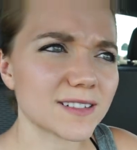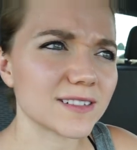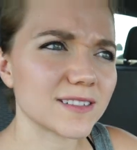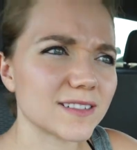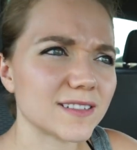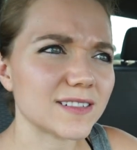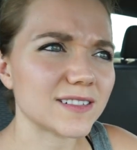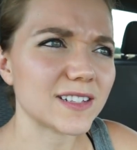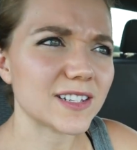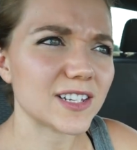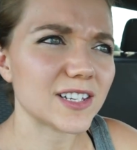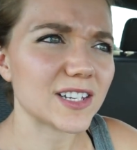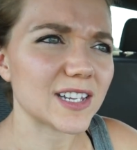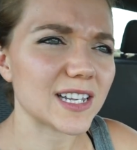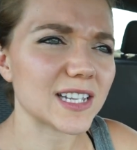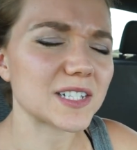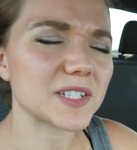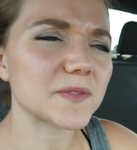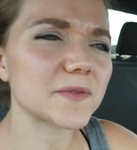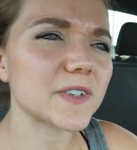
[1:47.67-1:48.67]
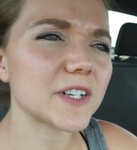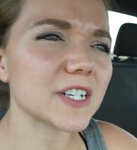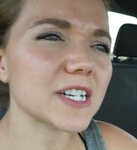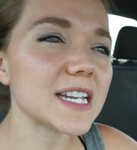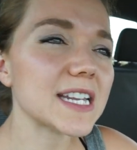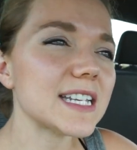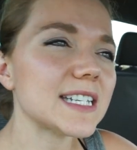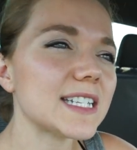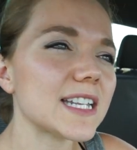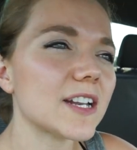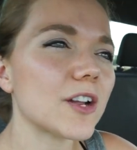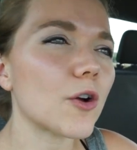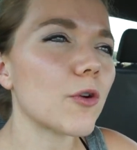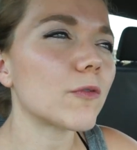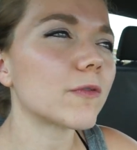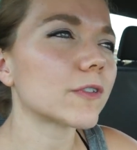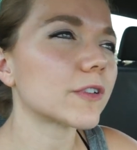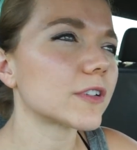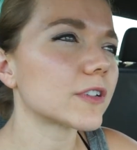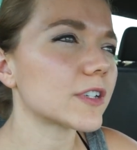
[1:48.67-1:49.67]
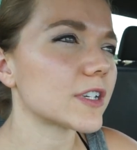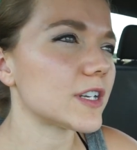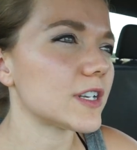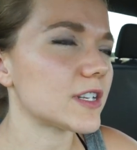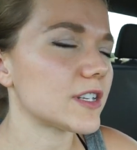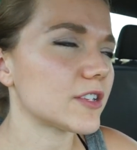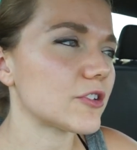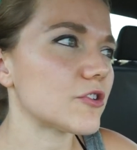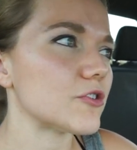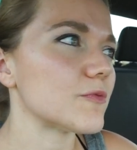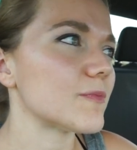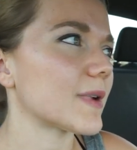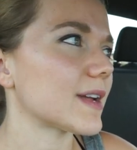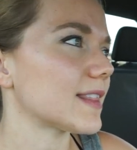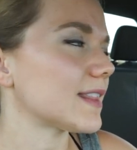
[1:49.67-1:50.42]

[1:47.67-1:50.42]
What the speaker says: it's very easy to overconsume,